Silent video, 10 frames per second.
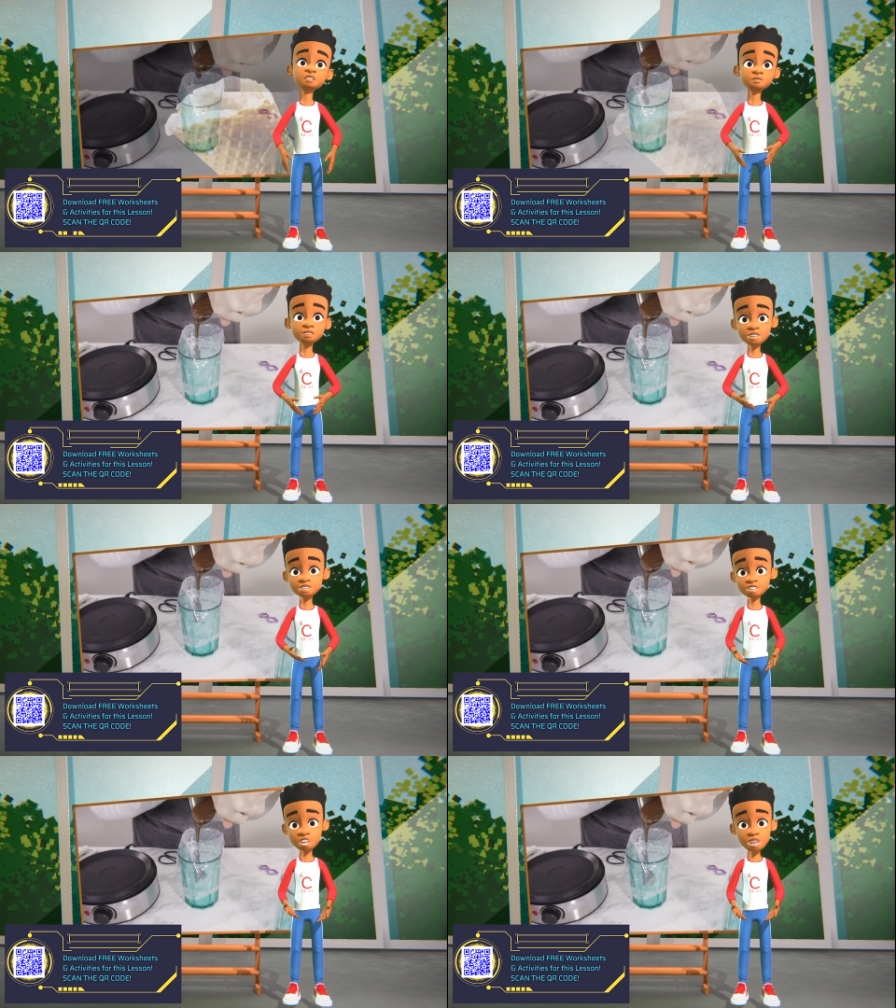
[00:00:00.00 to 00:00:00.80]
When you eat
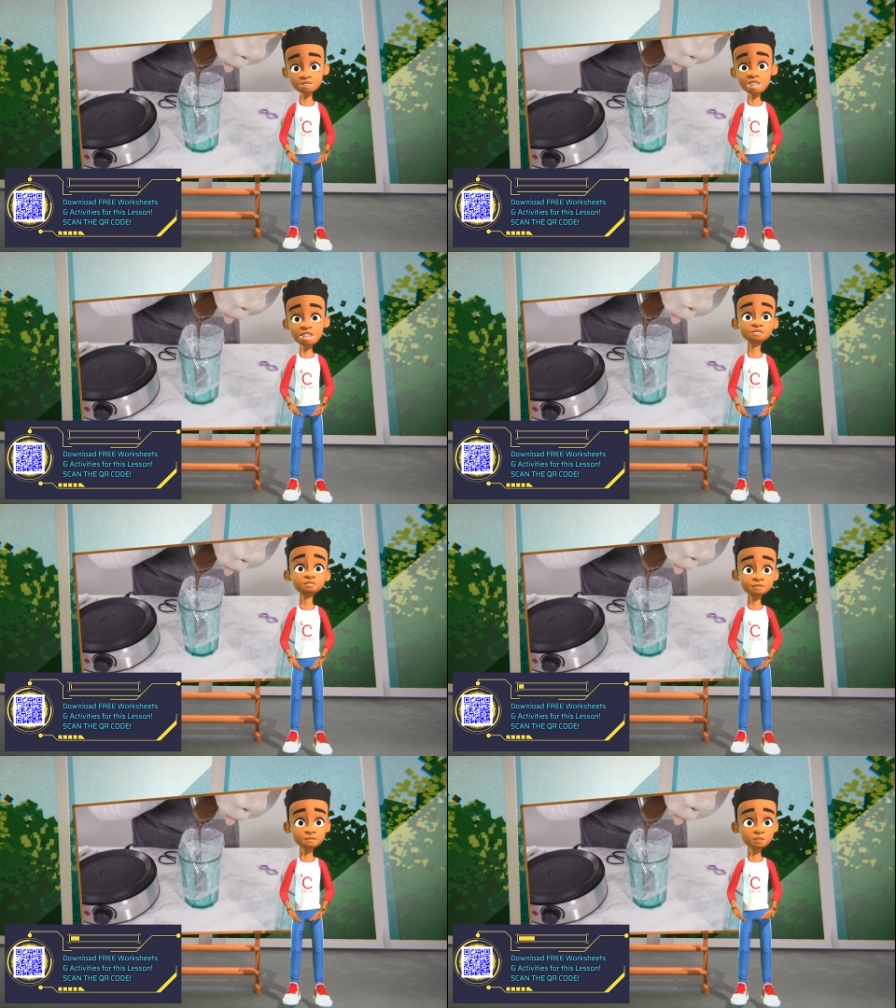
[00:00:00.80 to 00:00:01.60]
a chocolate ice
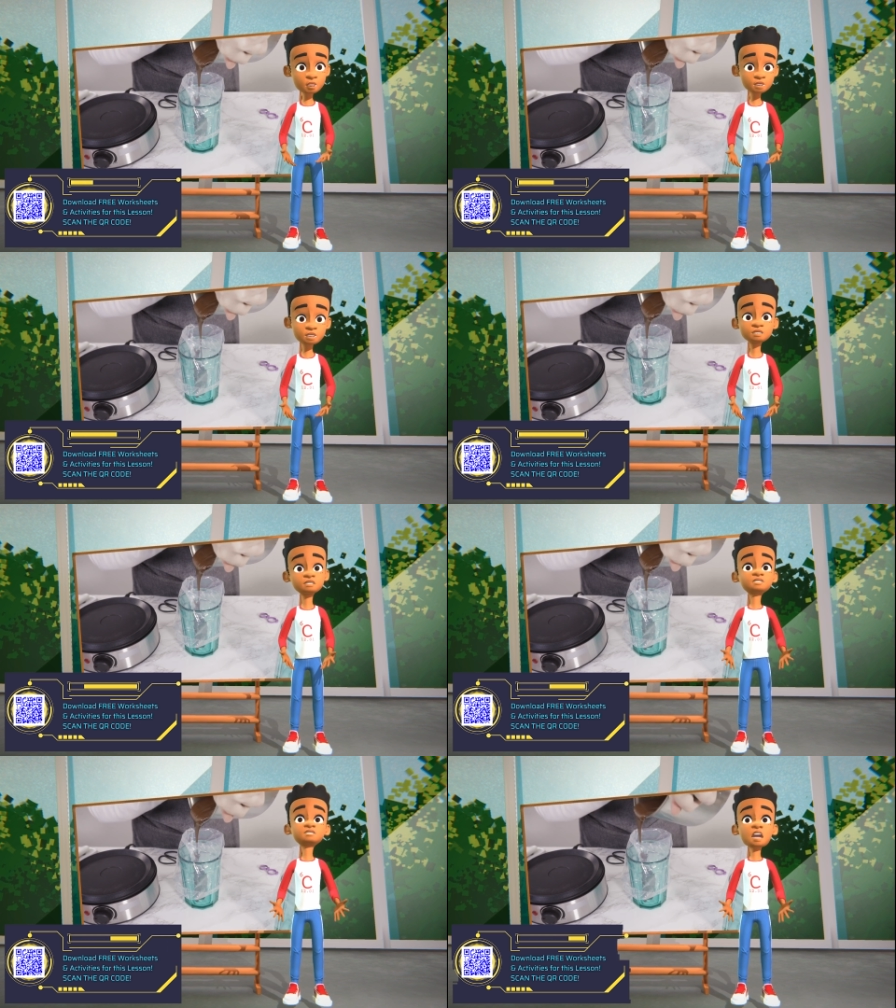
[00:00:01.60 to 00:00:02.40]
cream bar,
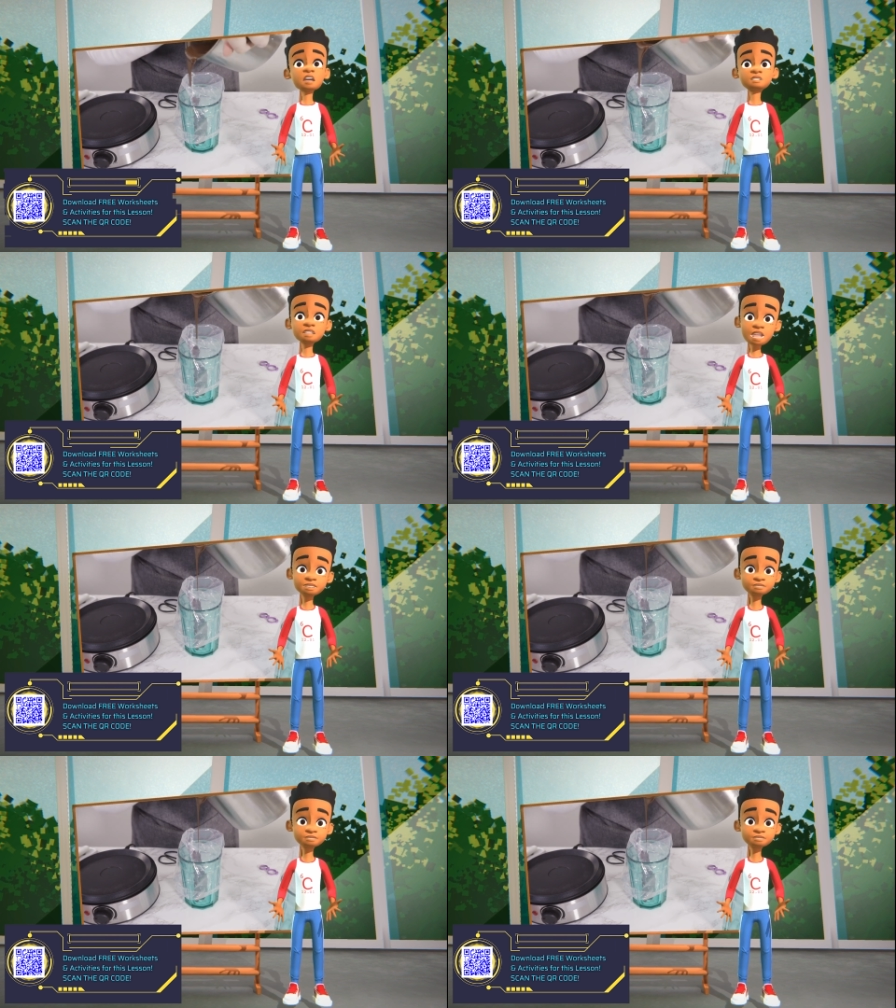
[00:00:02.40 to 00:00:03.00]
the solid